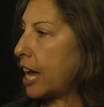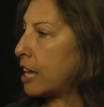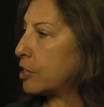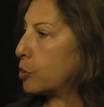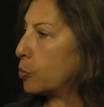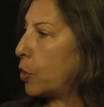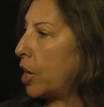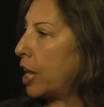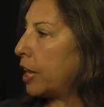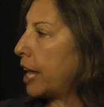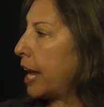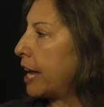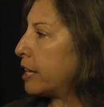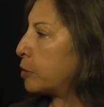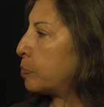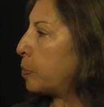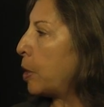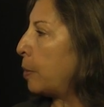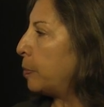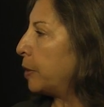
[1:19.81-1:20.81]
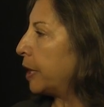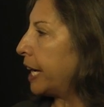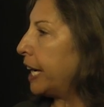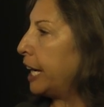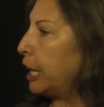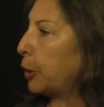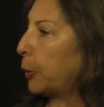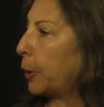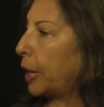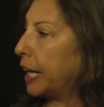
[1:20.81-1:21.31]
as well as public
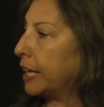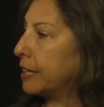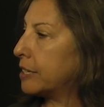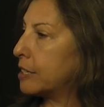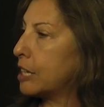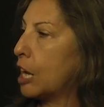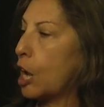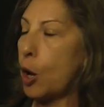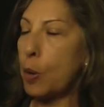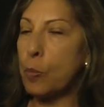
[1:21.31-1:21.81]
hearings,